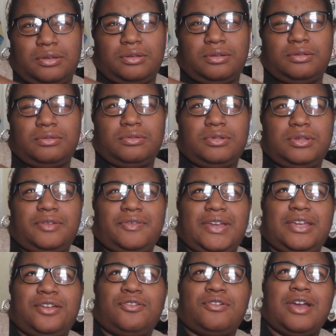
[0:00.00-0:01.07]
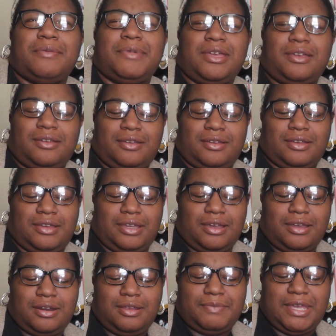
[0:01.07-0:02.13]
Oh, if I can grab it. I
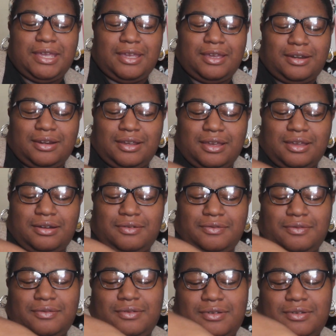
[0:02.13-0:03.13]
got it in my hand, kind of.